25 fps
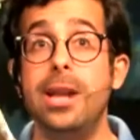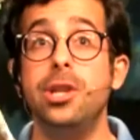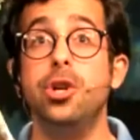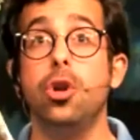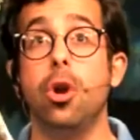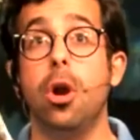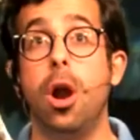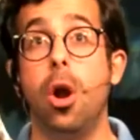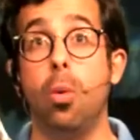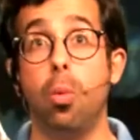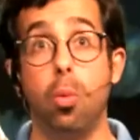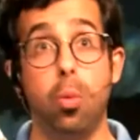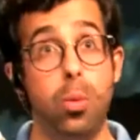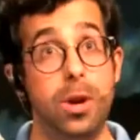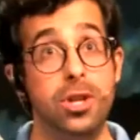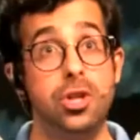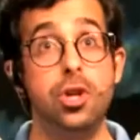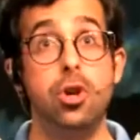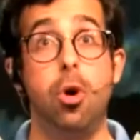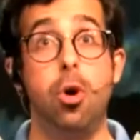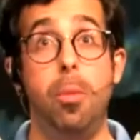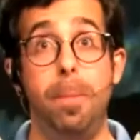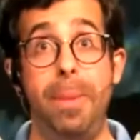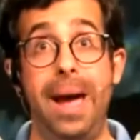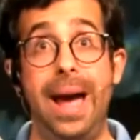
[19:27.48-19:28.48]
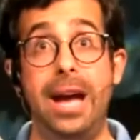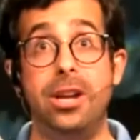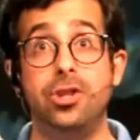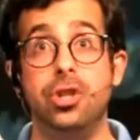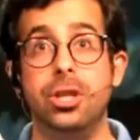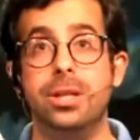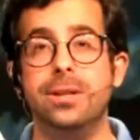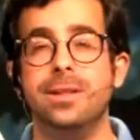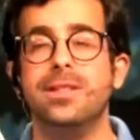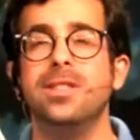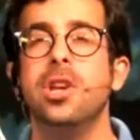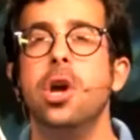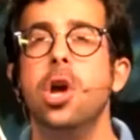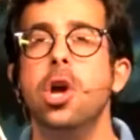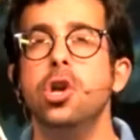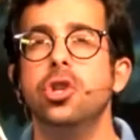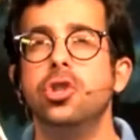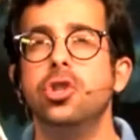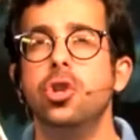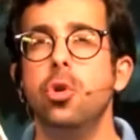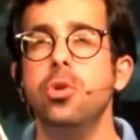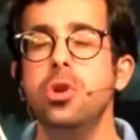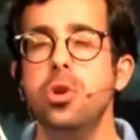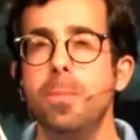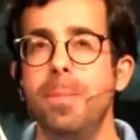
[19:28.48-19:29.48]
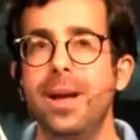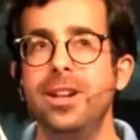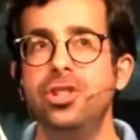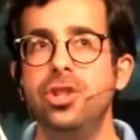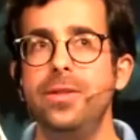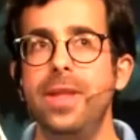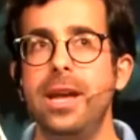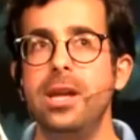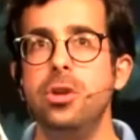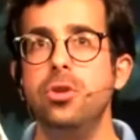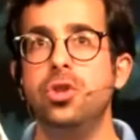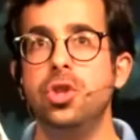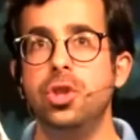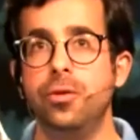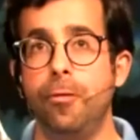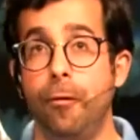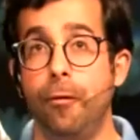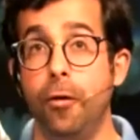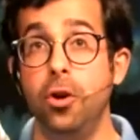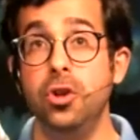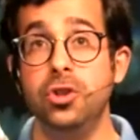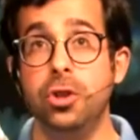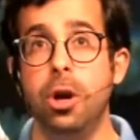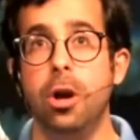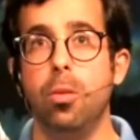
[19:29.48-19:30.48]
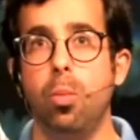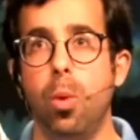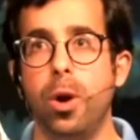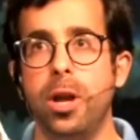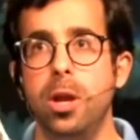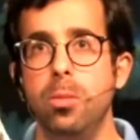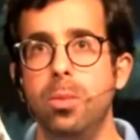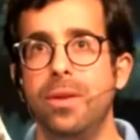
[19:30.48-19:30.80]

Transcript: your original passions. So you mentioned that you first started working